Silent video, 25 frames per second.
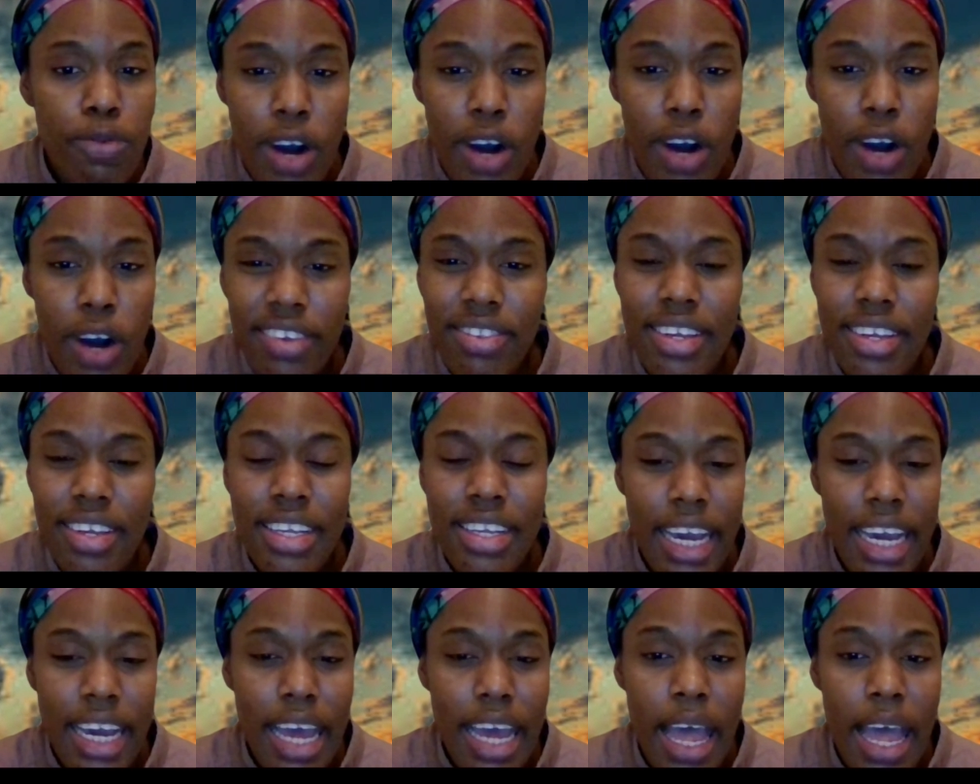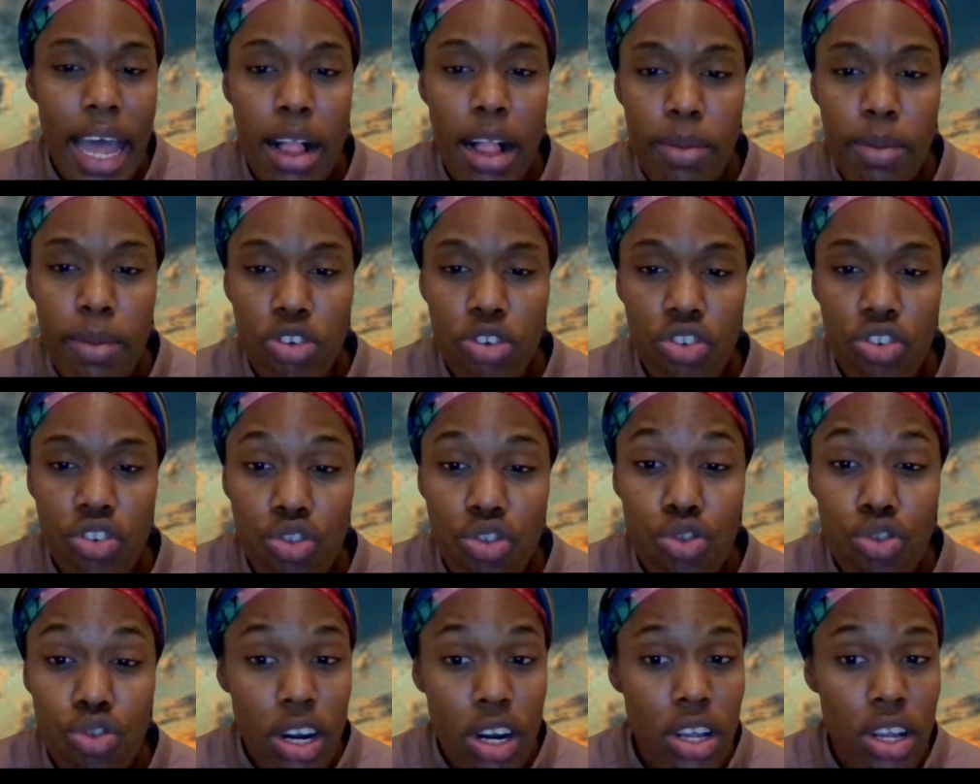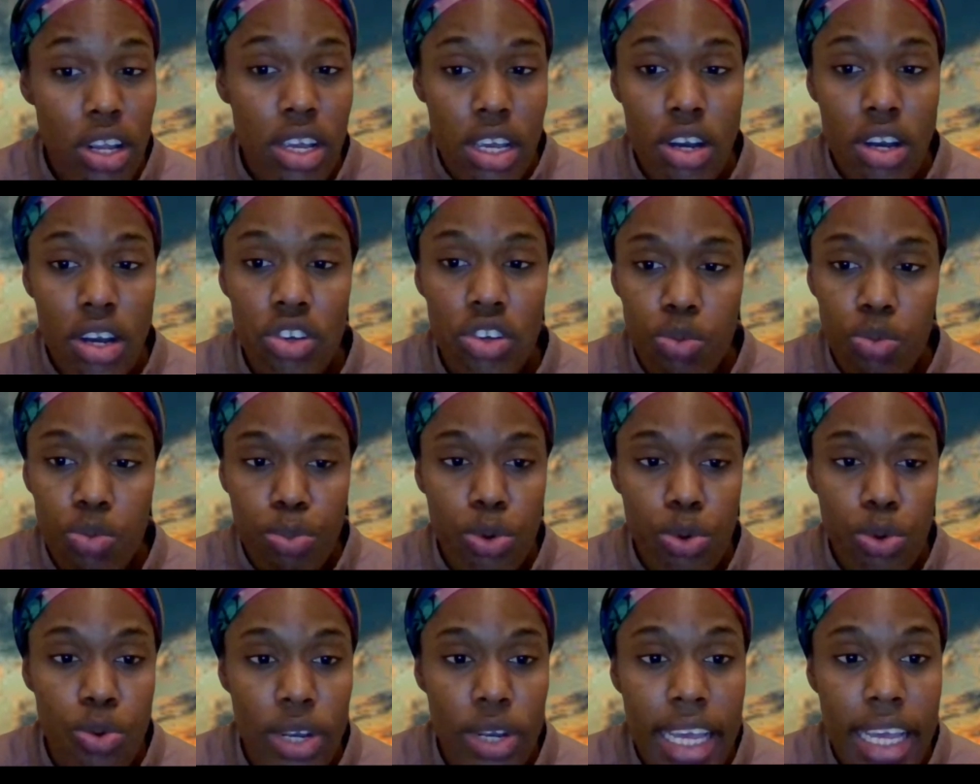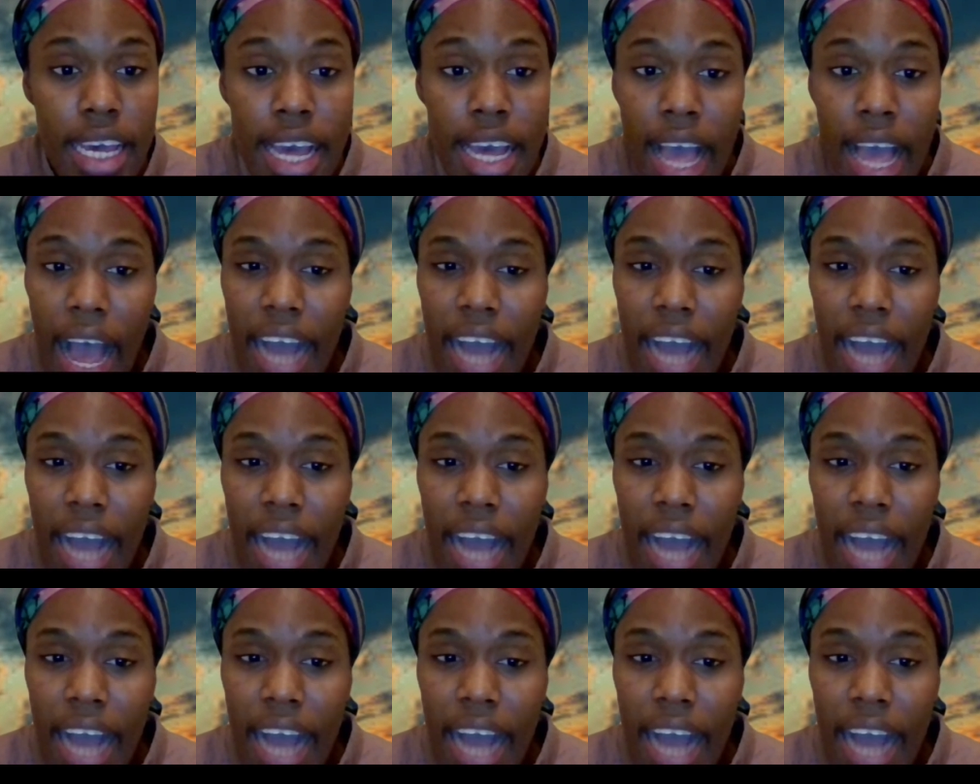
Fasting can help to strengthen your spirit